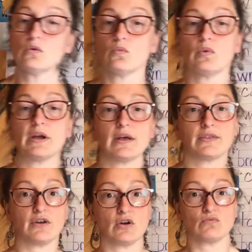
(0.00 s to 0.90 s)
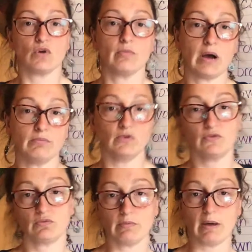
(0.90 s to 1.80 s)
with our robot
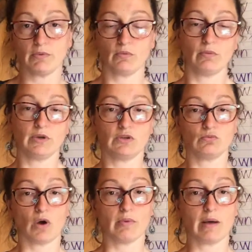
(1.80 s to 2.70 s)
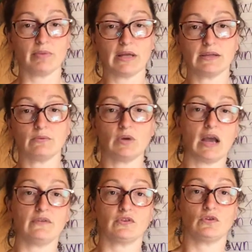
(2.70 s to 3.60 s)
moves. Remember, when we do robot blending, we
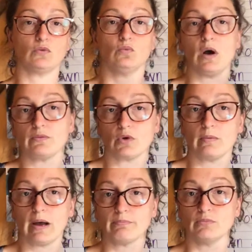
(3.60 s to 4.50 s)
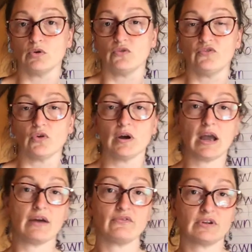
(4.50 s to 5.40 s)
have to do one robot move for
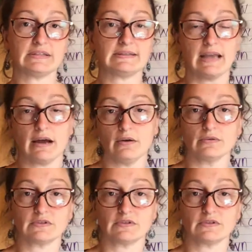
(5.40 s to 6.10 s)
every sound.